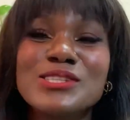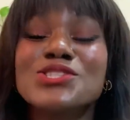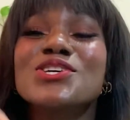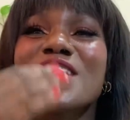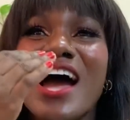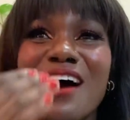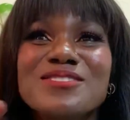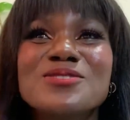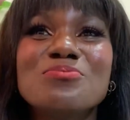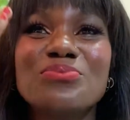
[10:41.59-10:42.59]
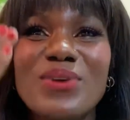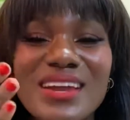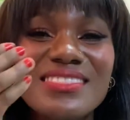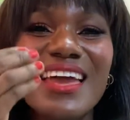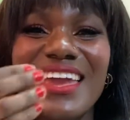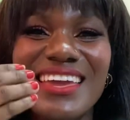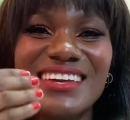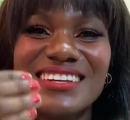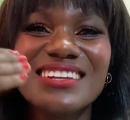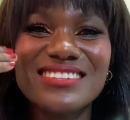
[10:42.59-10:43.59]
So you have to break the
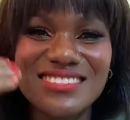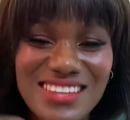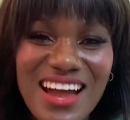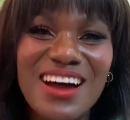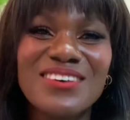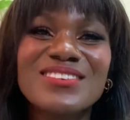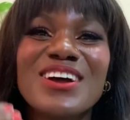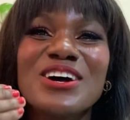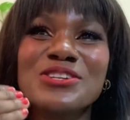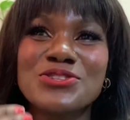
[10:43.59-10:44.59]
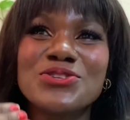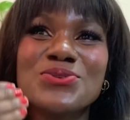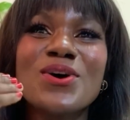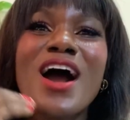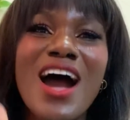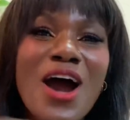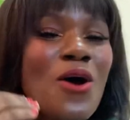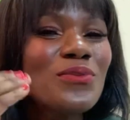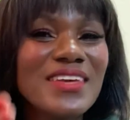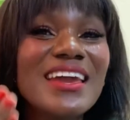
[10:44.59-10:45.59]
English down to
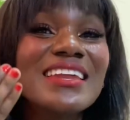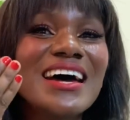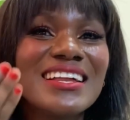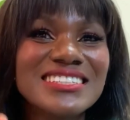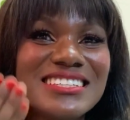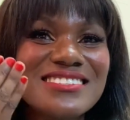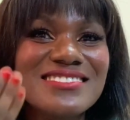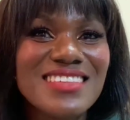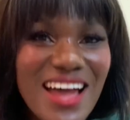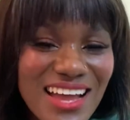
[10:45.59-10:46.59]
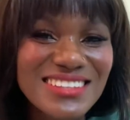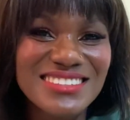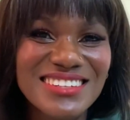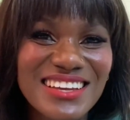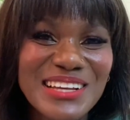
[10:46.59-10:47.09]
how they can understand,